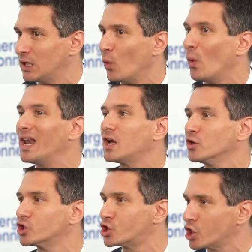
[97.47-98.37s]
well
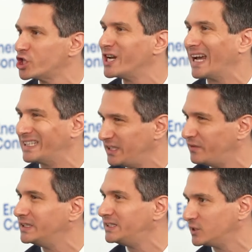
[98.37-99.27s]
construction
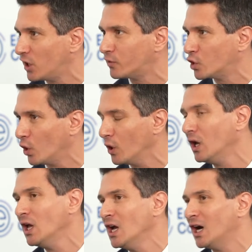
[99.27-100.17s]
activities overall
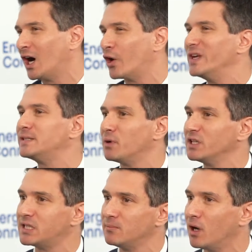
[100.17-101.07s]
are
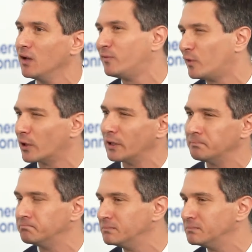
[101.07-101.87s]
responsible for,